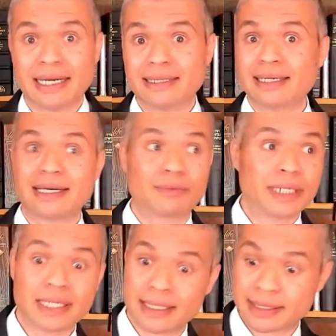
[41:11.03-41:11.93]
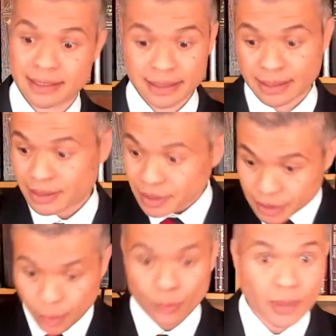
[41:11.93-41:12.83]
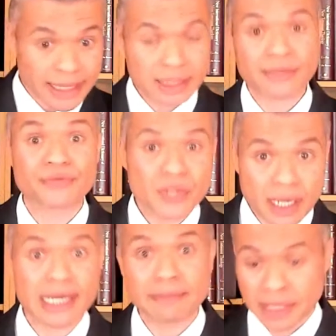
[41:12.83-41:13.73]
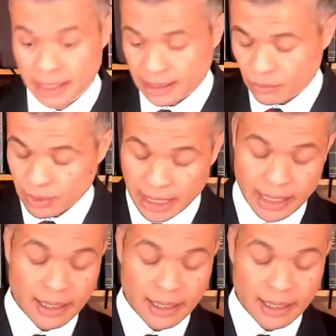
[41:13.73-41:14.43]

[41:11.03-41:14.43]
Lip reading: and then I realized this is just a waste of time, and I would